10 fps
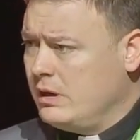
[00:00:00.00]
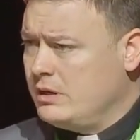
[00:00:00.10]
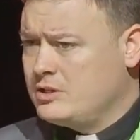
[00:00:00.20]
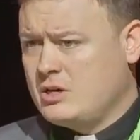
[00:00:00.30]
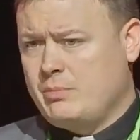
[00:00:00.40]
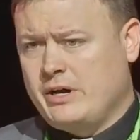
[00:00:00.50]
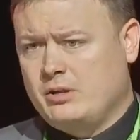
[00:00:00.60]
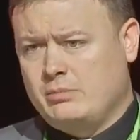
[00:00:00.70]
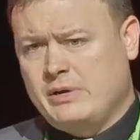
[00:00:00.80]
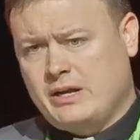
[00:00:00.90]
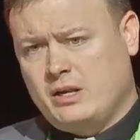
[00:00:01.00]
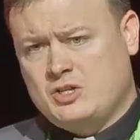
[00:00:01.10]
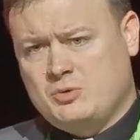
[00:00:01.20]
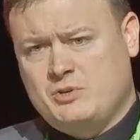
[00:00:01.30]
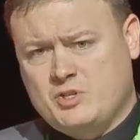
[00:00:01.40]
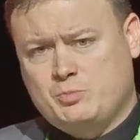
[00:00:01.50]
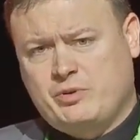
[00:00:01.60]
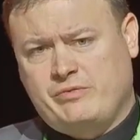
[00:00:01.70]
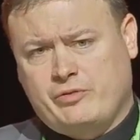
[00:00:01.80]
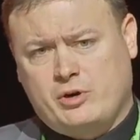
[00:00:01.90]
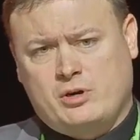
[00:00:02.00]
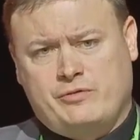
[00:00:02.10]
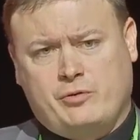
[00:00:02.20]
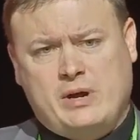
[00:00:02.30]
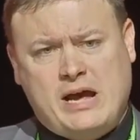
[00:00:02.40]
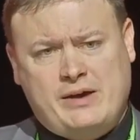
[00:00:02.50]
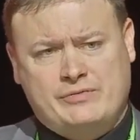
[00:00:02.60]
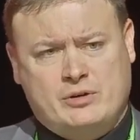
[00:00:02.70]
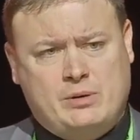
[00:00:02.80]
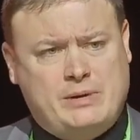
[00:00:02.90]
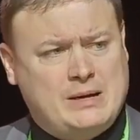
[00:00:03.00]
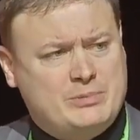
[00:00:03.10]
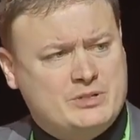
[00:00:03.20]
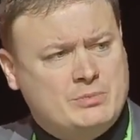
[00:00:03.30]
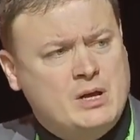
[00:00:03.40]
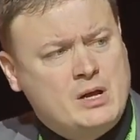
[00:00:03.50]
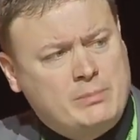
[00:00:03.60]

and some other mechanism is preferred for after the baptism.